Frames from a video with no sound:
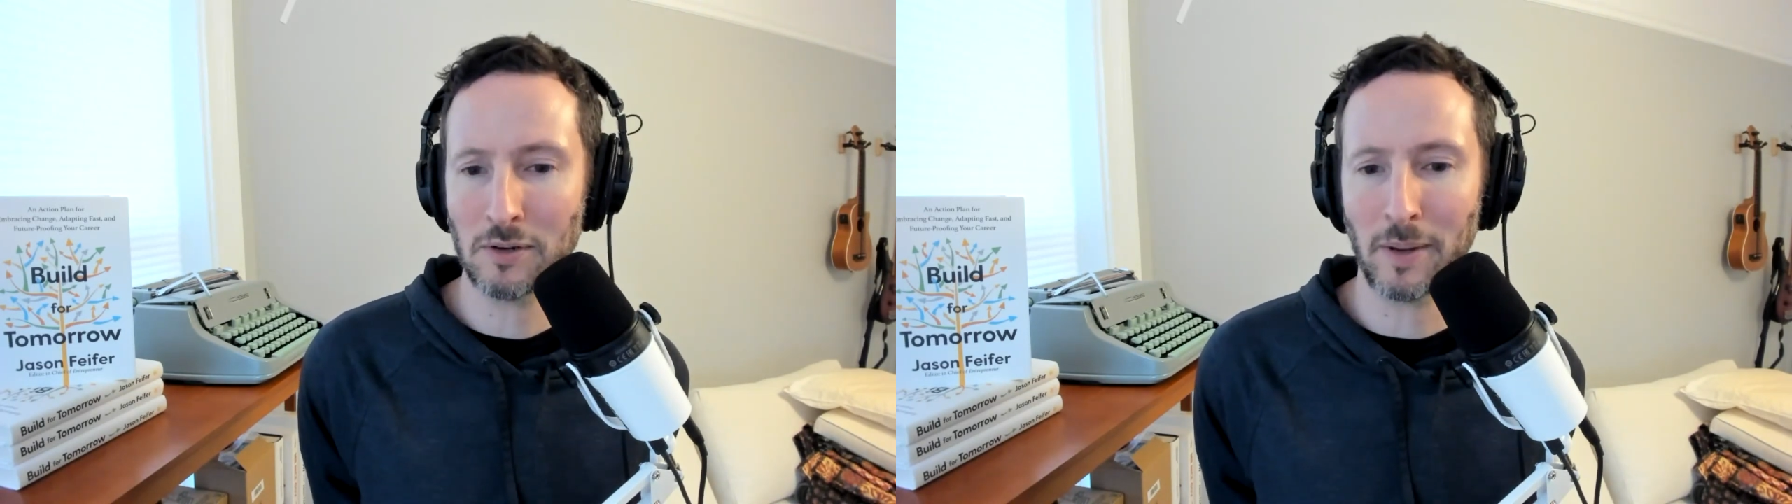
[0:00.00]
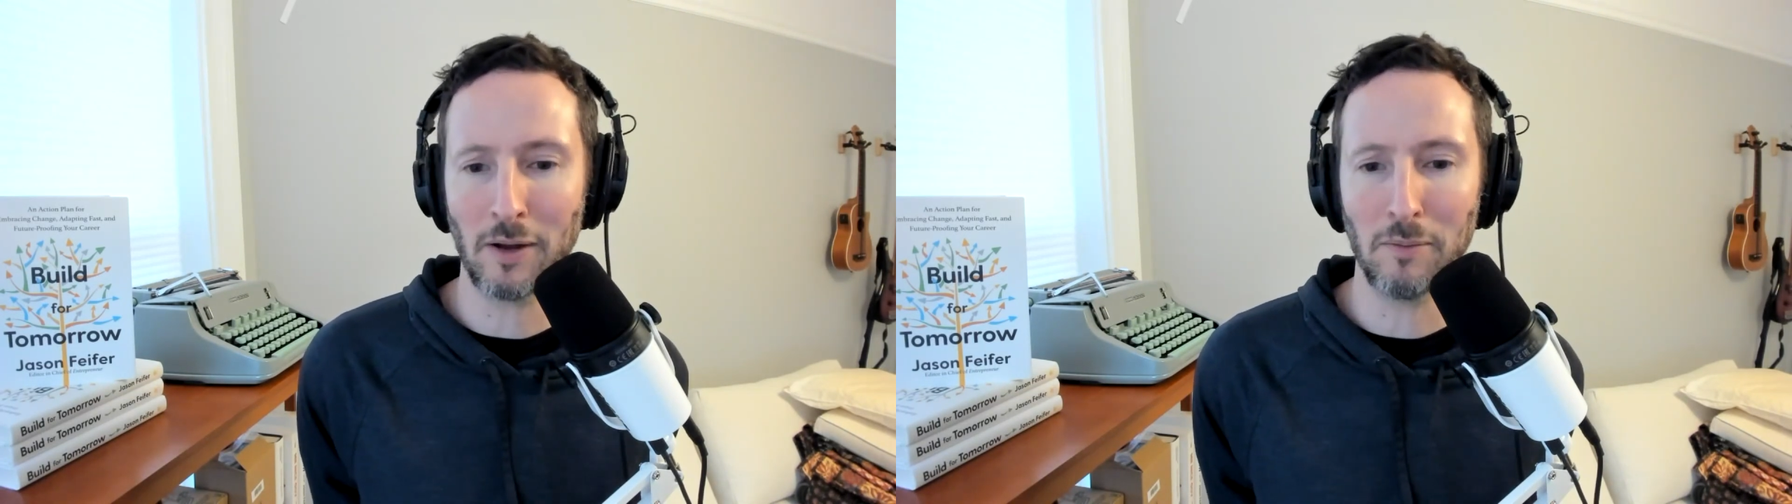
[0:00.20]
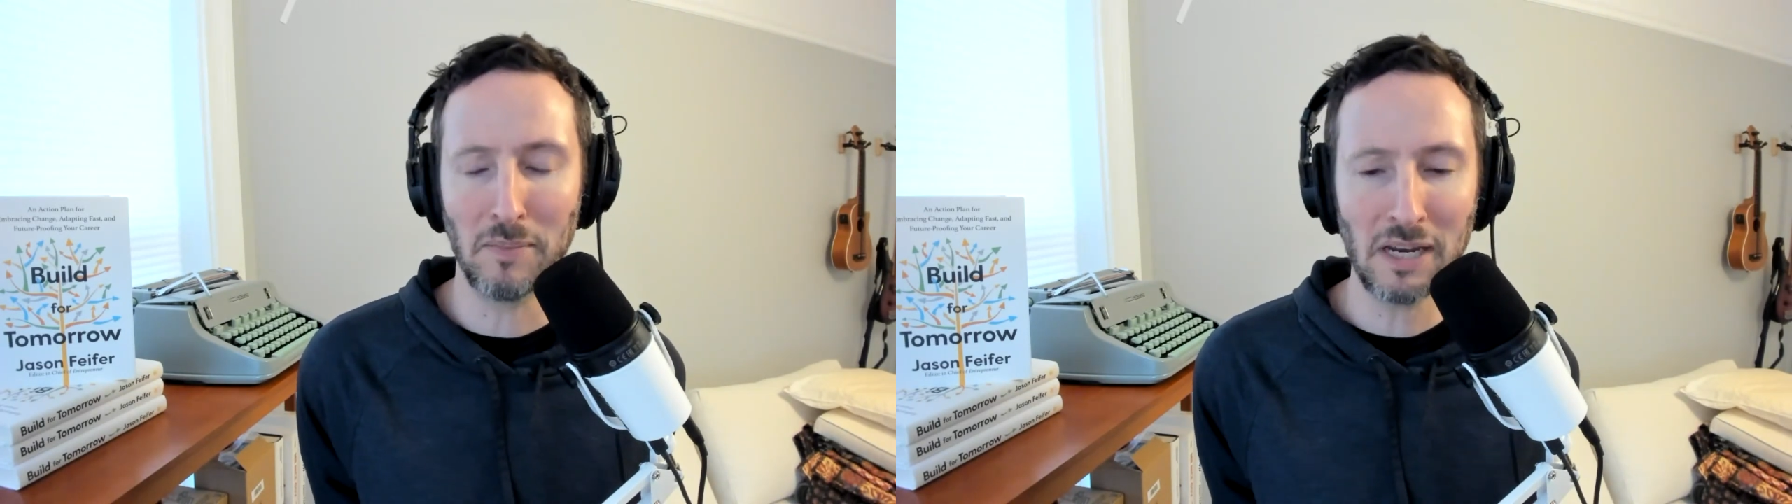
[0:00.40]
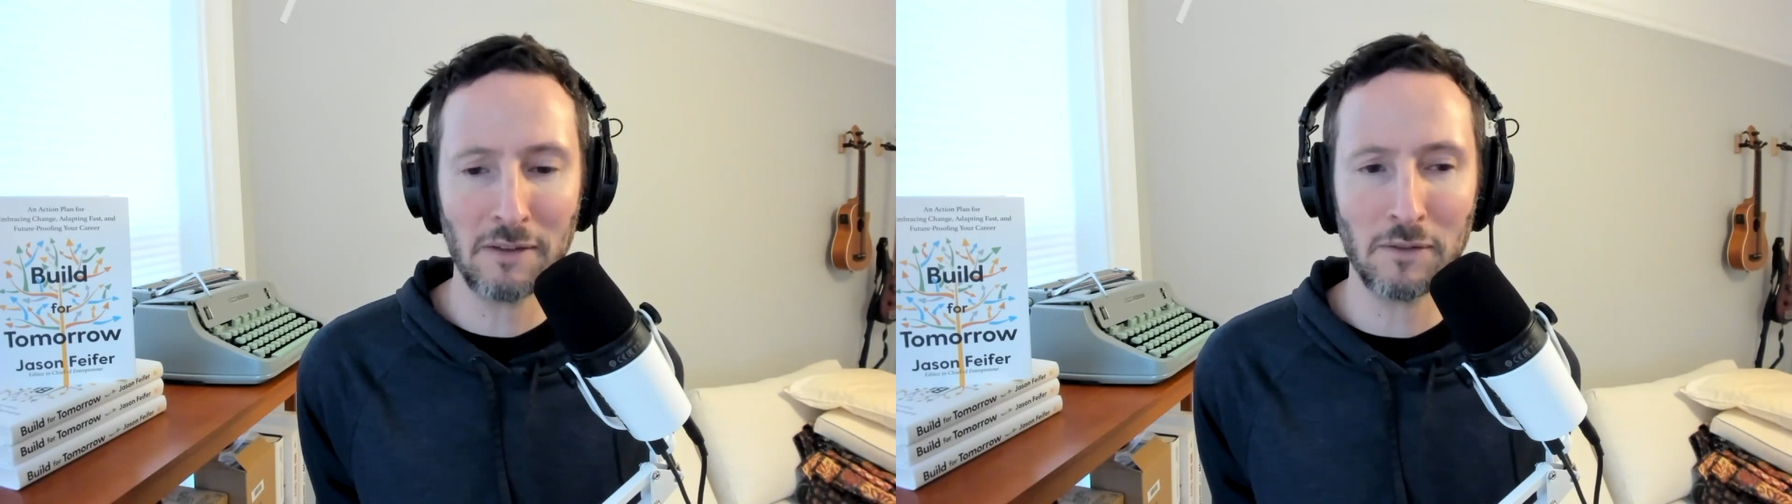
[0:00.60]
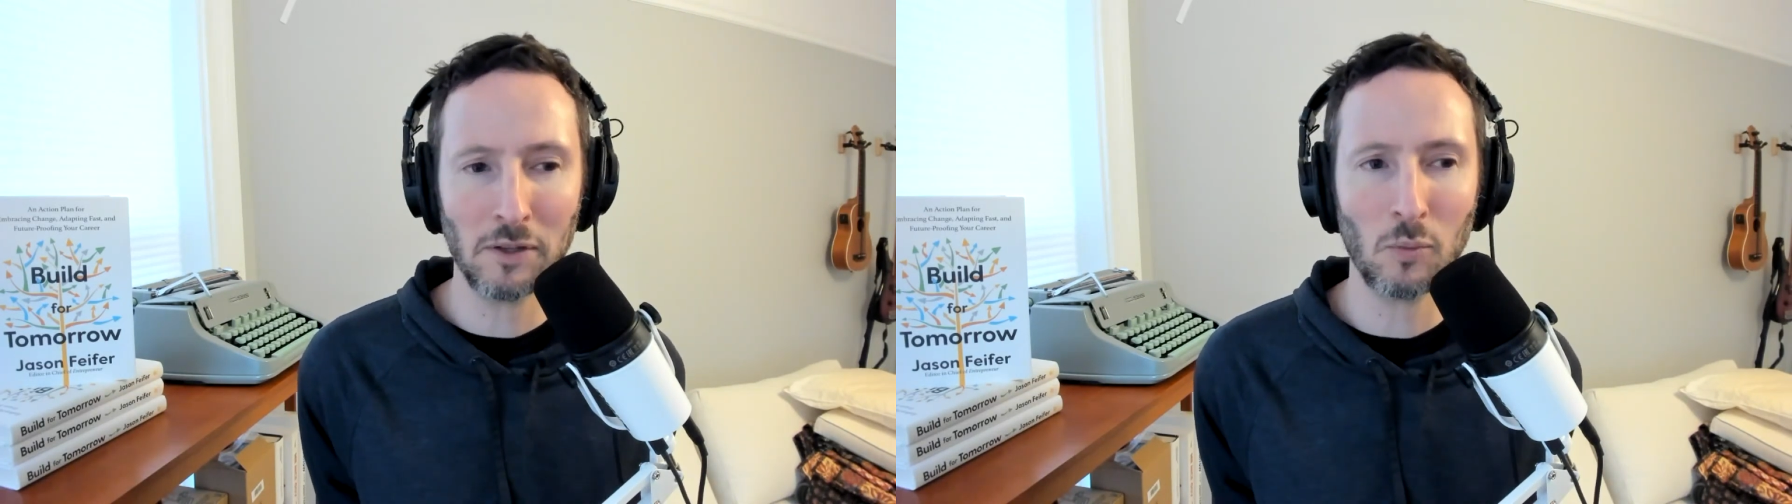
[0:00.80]
about how
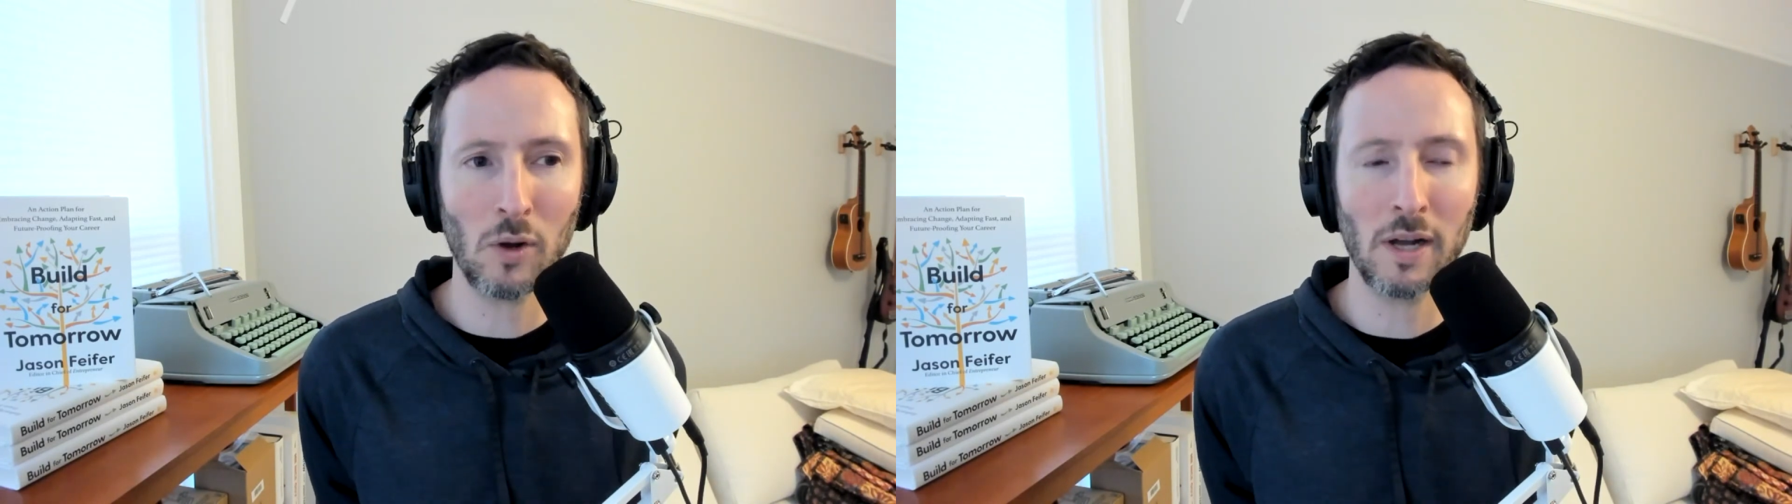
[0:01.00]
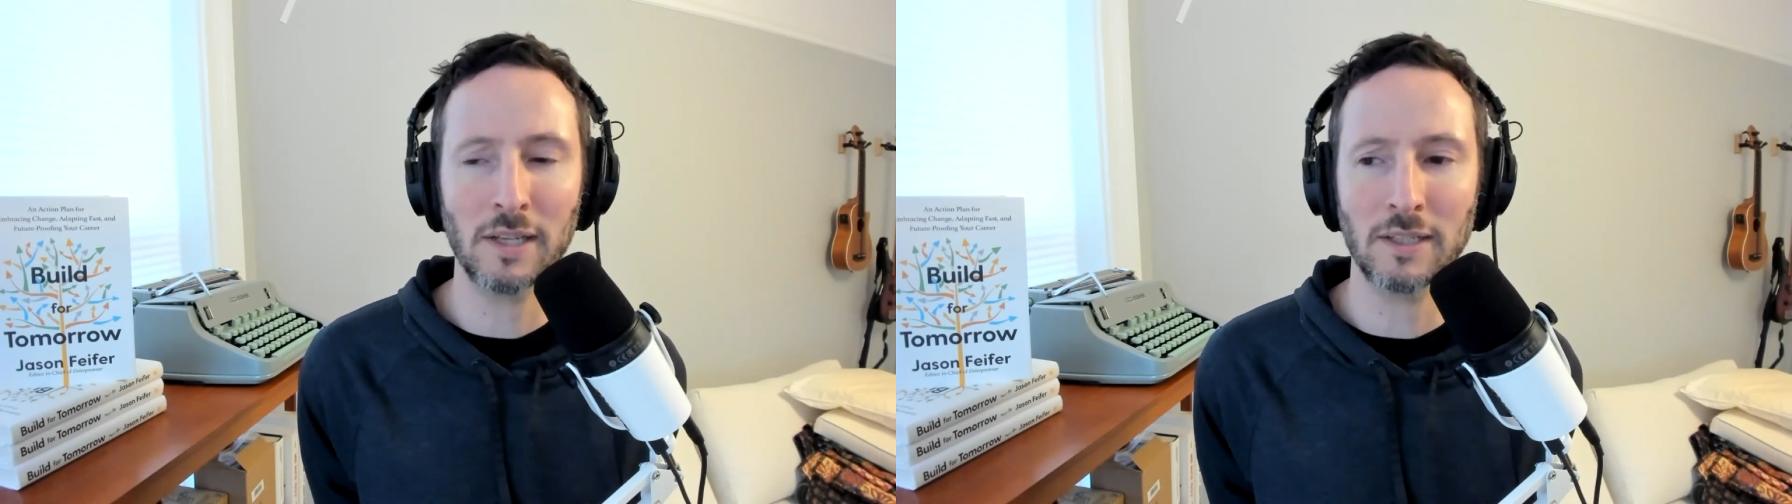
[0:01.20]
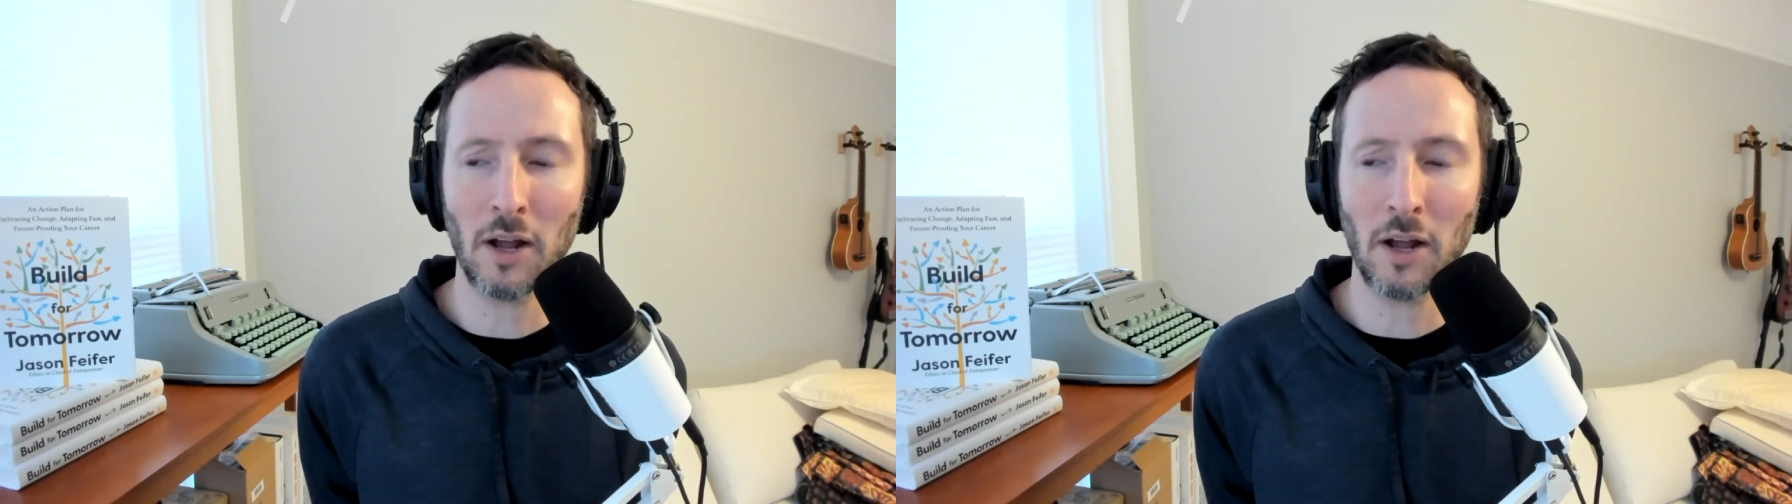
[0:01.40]
meaningful it was,